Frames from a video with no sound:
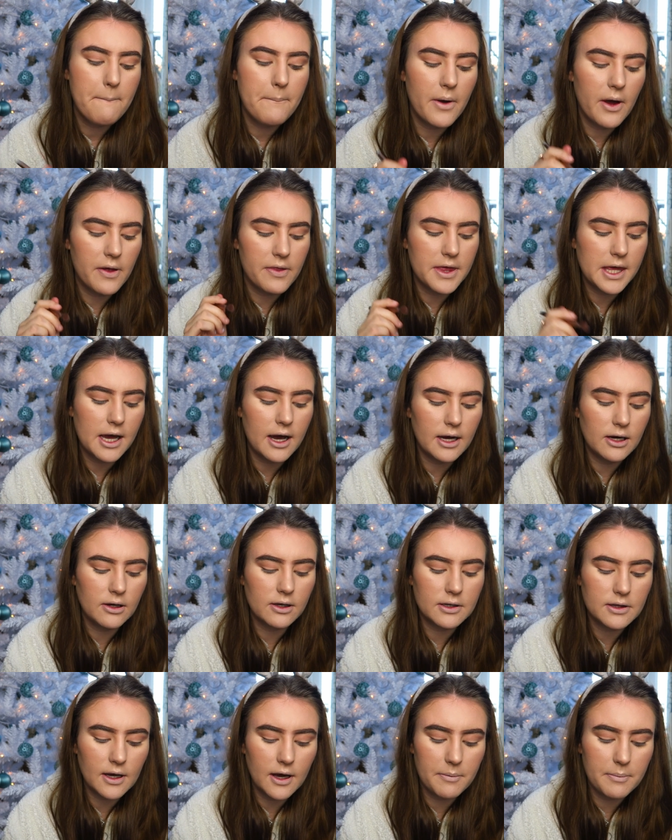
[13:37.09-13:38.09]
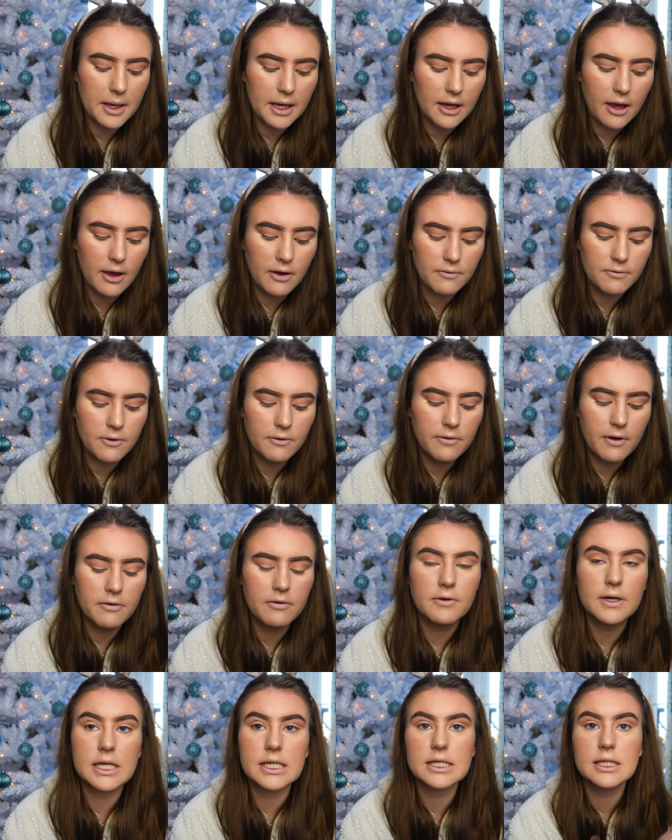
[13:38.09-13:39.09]
but the eye look that I've been going for
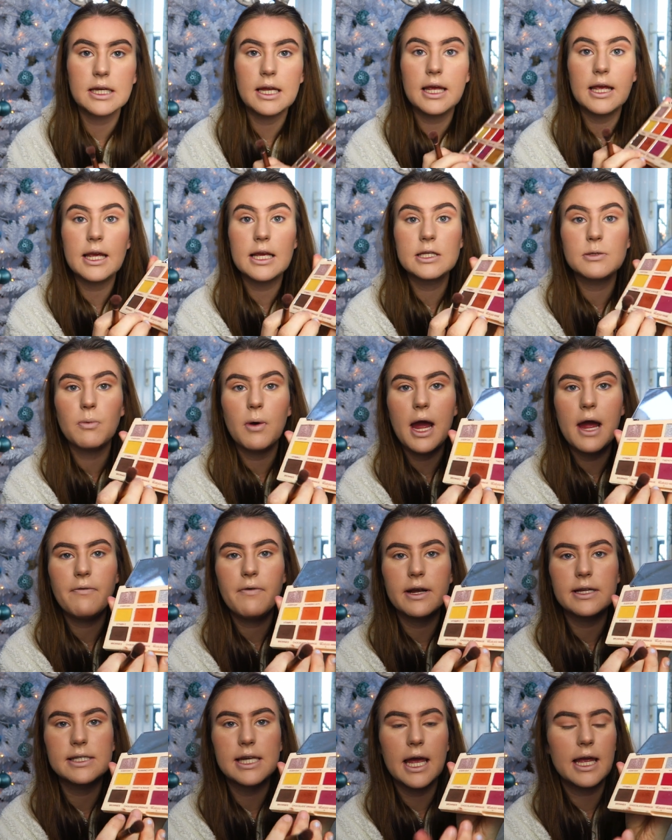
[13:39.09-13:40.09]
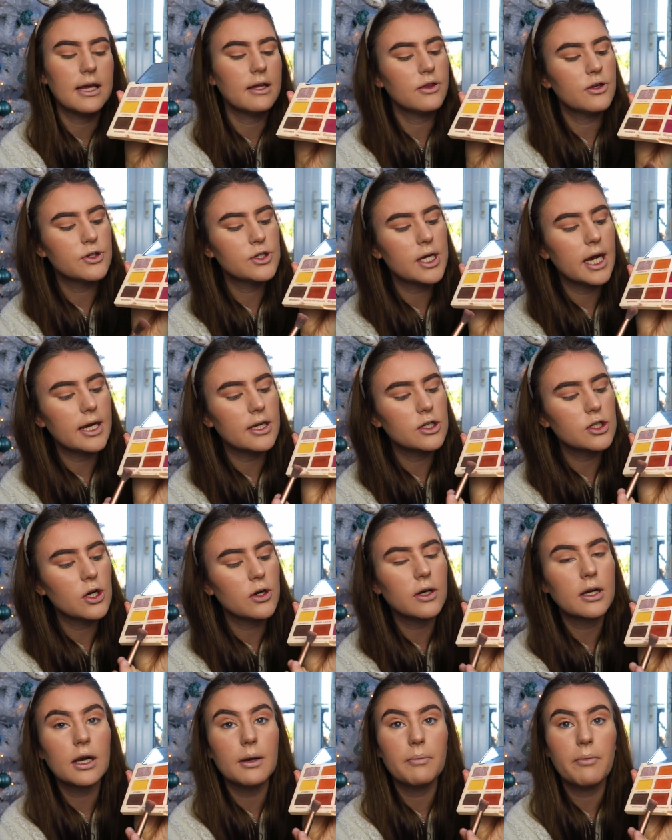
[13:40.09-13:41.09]
very recently is where I take the shade
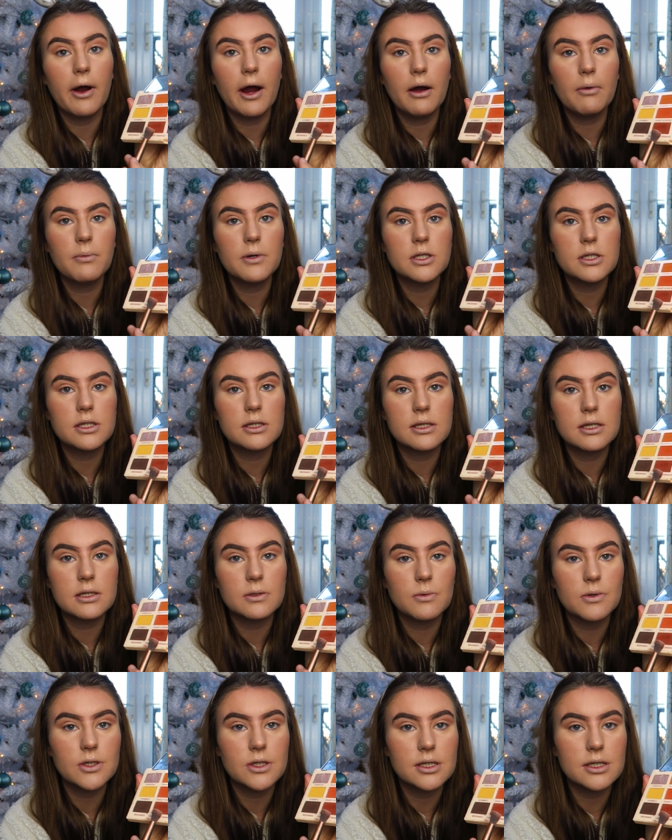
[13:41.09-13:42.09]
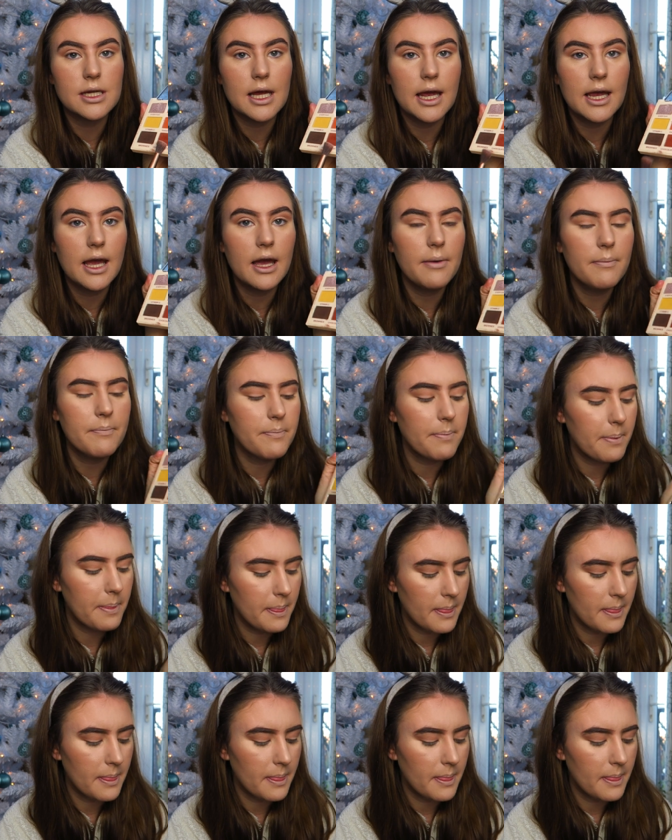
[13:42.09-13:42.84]
Chocolate Brown, which is this one just here.